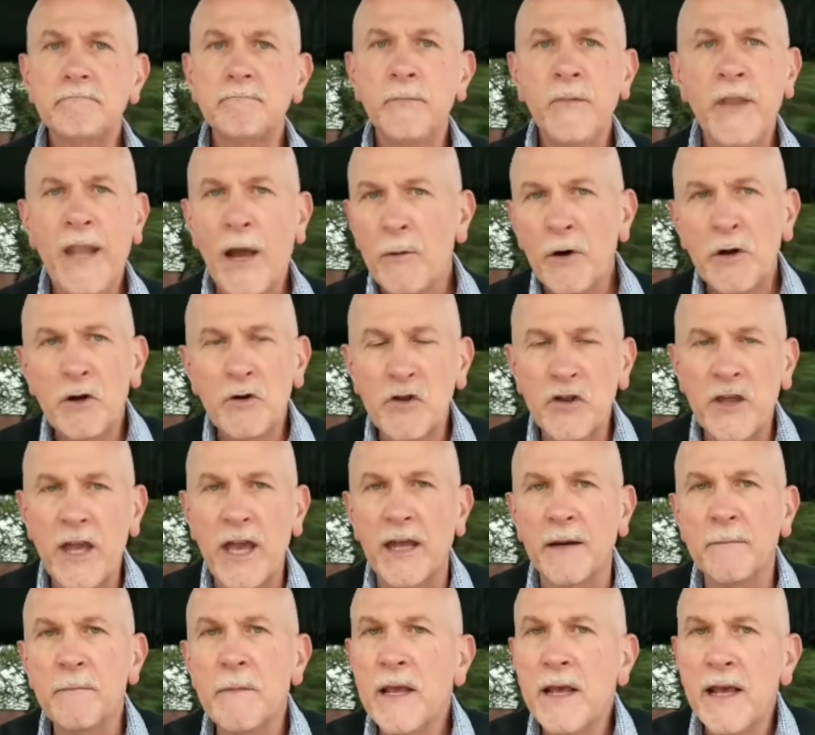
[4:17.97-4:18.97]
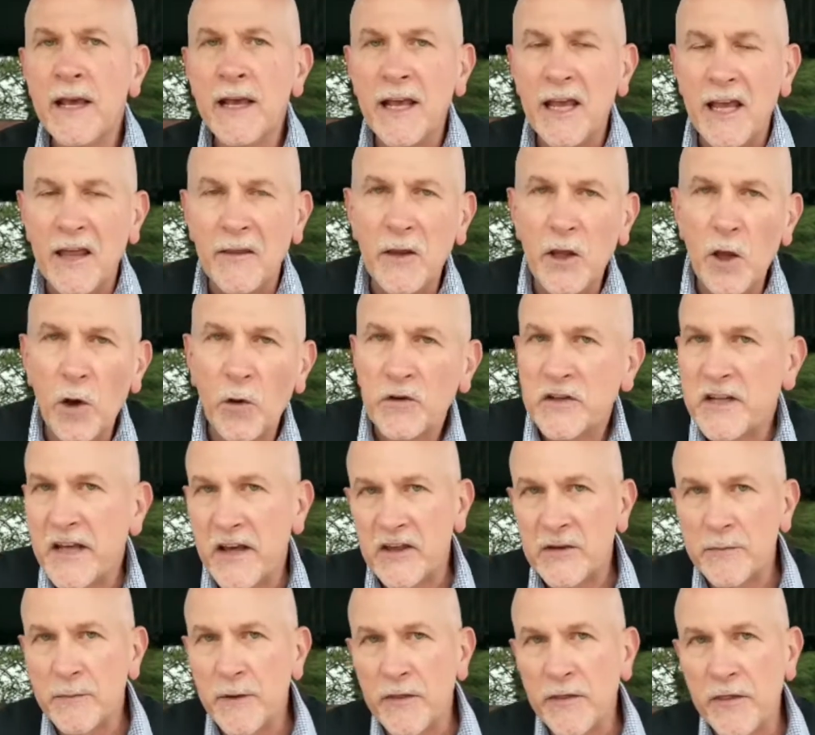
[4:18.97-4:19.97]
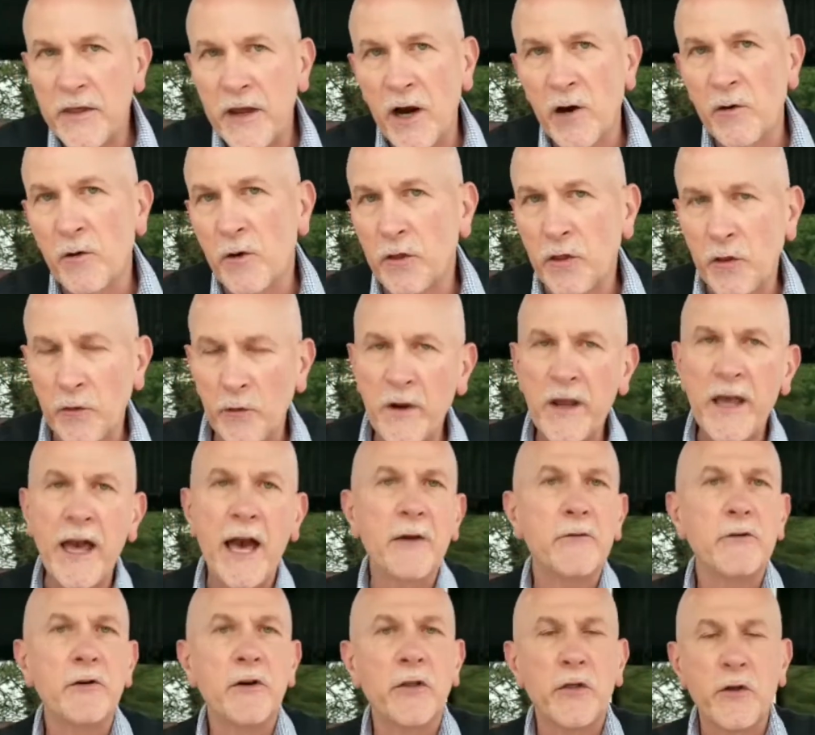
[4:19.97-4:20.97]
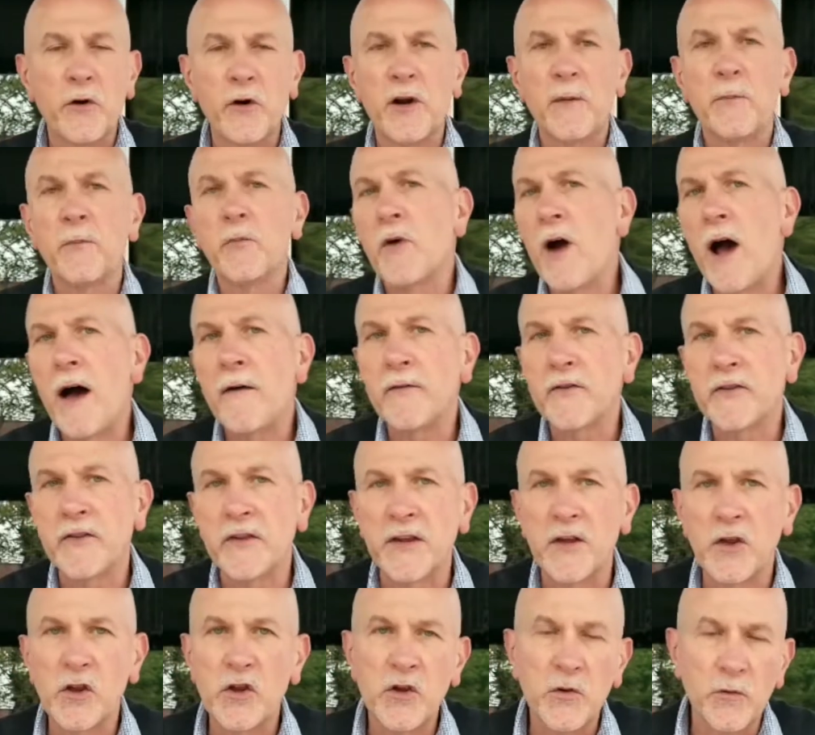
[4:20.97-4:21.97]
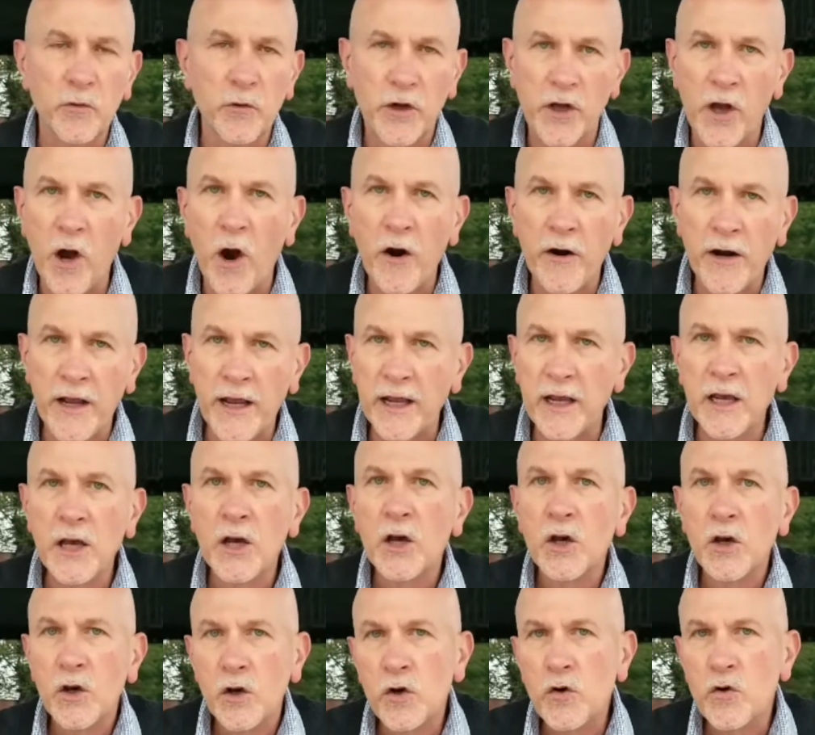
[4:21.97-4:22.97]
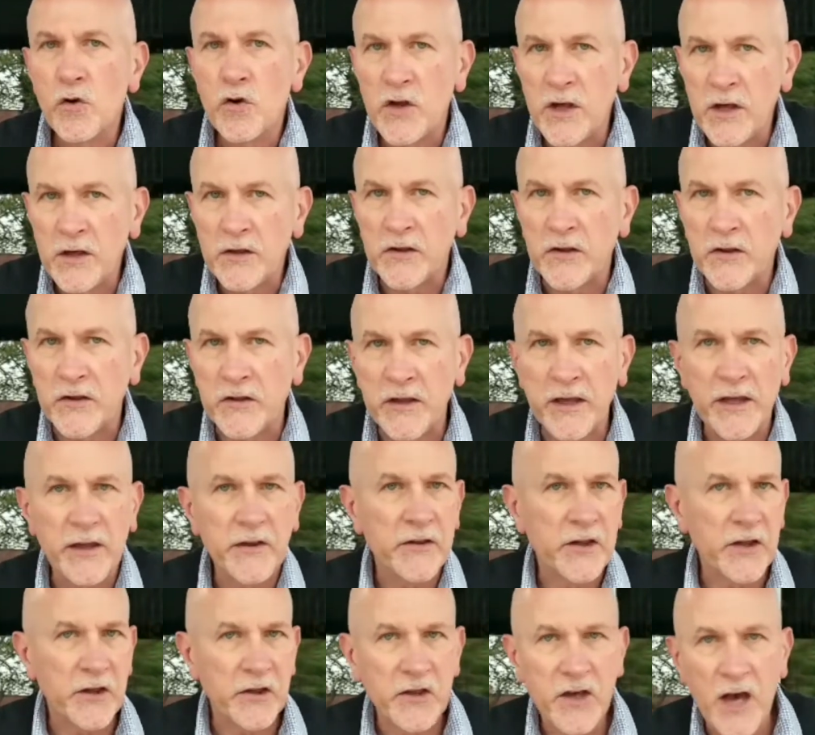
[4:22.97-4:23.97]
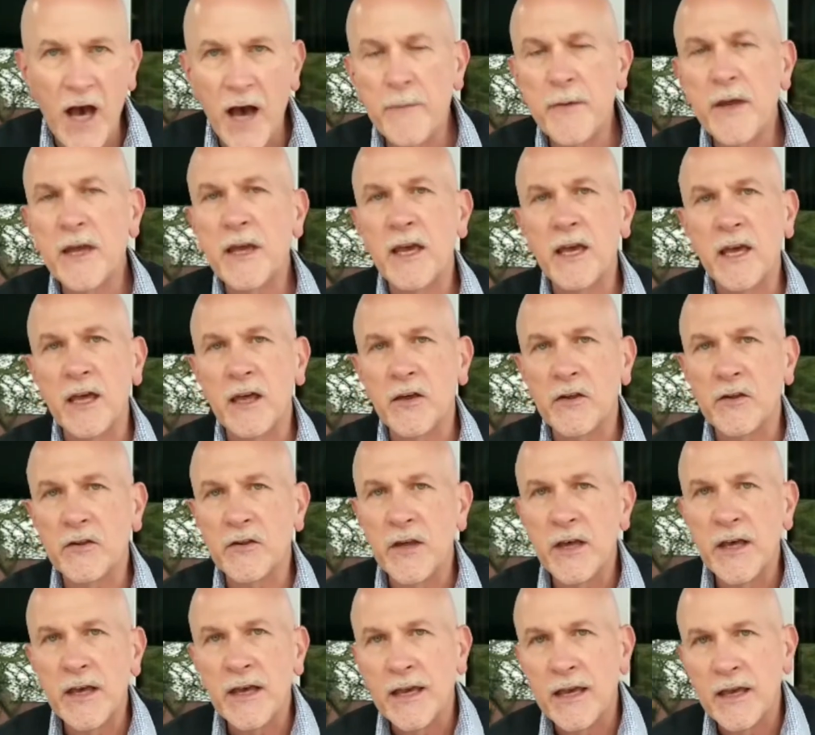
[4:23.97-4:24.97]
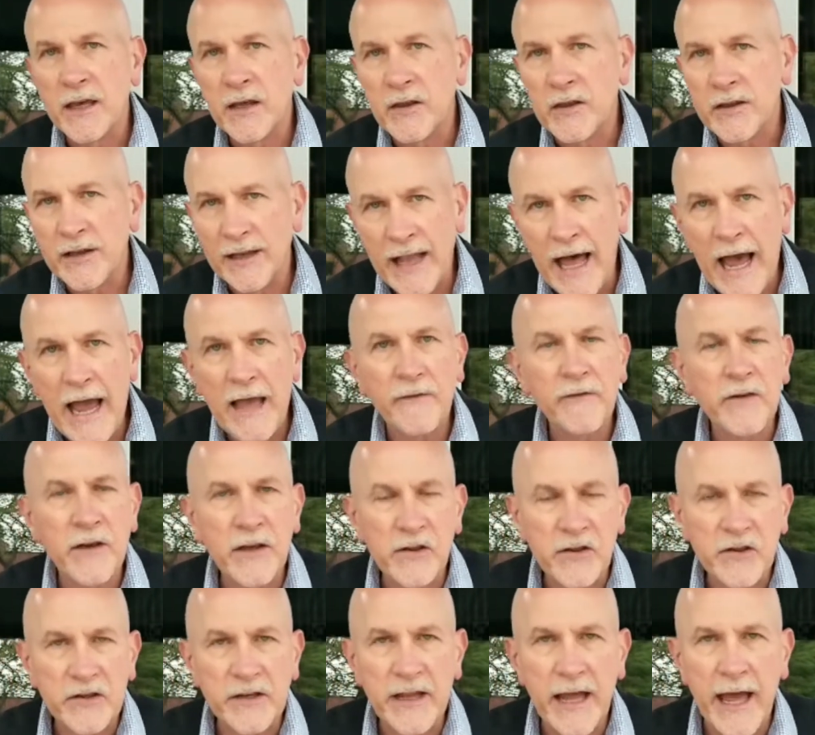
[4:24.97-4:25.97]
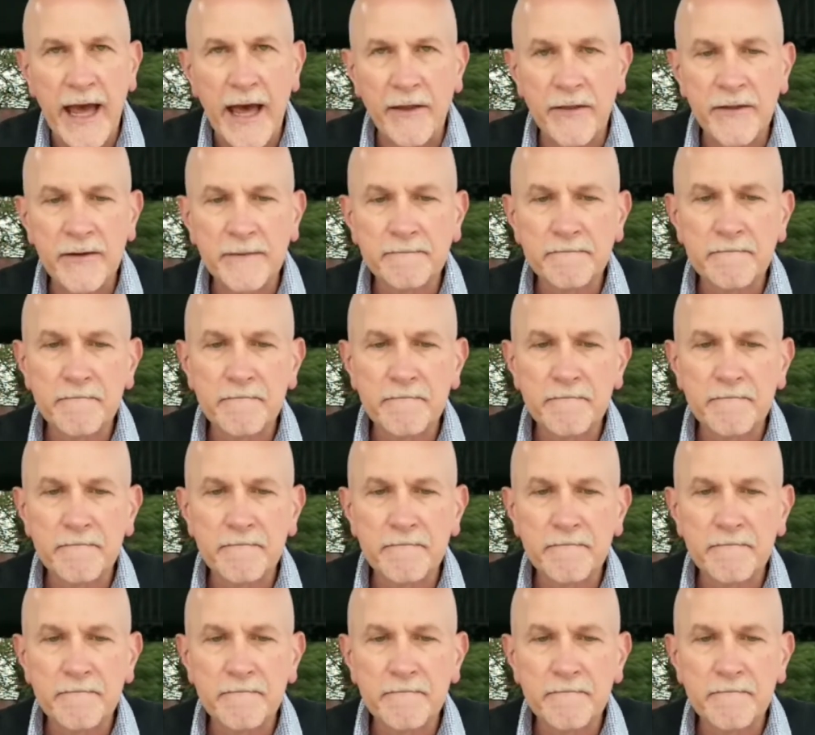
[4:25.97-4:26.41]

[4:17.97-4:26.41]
Now understand, in the Old Testament, there were 330 prophecies regarding who Jesus is, his coming, his life, his death.